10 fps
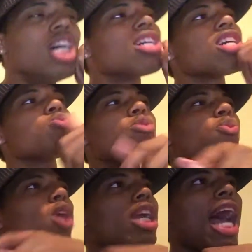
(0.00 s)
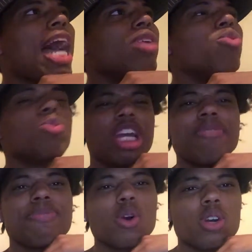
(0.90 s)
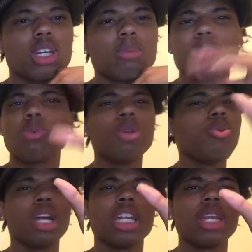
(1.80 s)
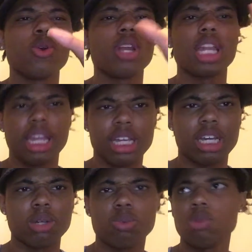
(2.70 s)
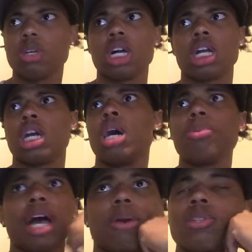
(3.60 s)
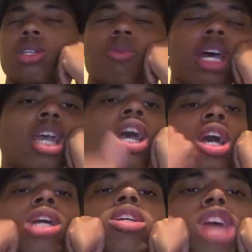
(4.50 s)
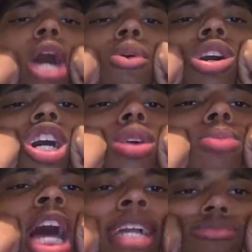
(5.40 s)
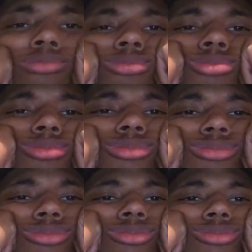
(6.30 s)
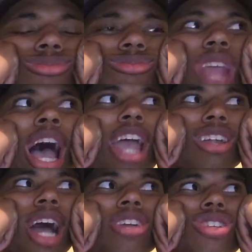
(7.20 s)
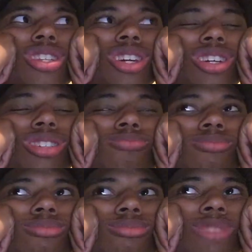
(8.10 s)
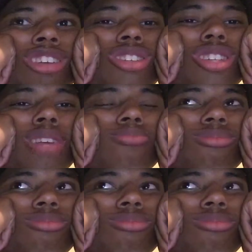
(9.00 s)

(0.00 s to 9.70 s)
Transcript: because we were in Florida, but we weren't in Orlando. We were a couple hours away. So I woke up like, and you know how you just look and you're just like,